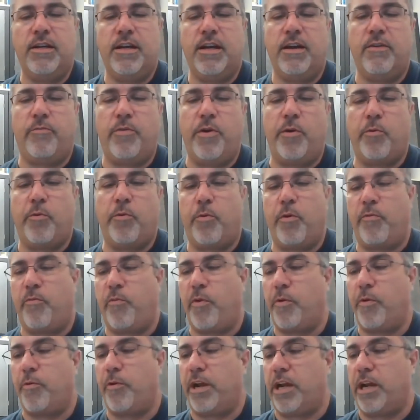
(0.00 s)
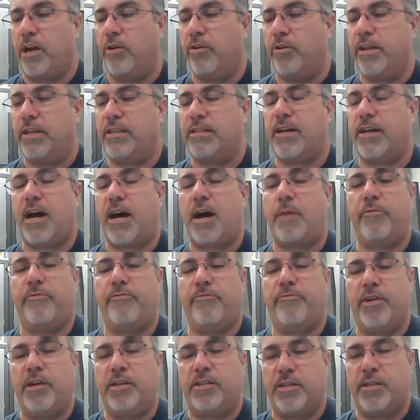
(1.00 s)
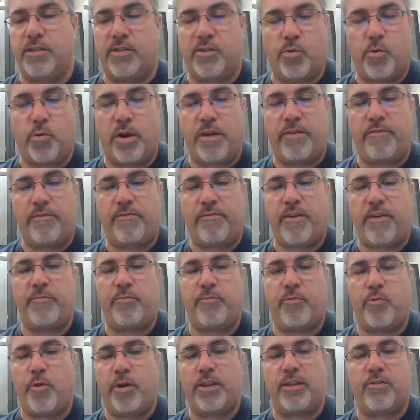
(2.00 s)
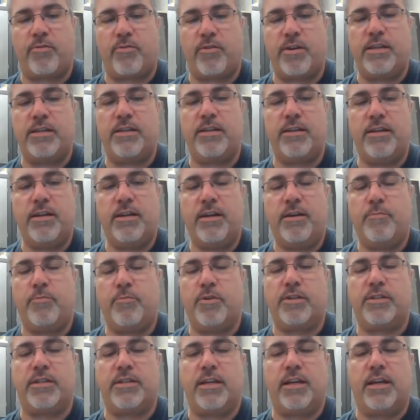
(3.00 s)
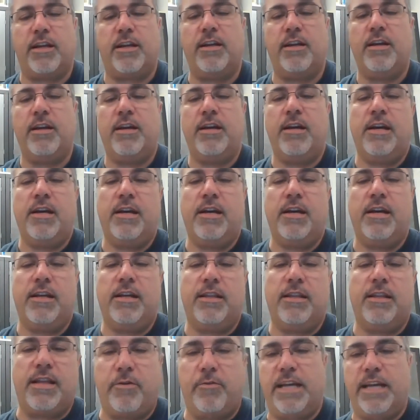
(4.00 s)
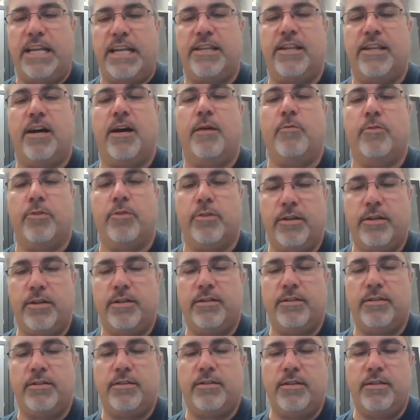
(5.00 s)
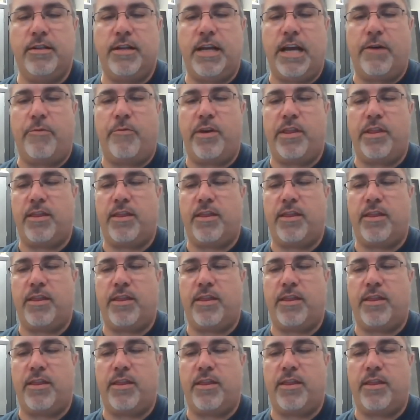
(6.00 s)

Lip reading: If we were to go to the top efficient 25.3%, that was it doubled. And we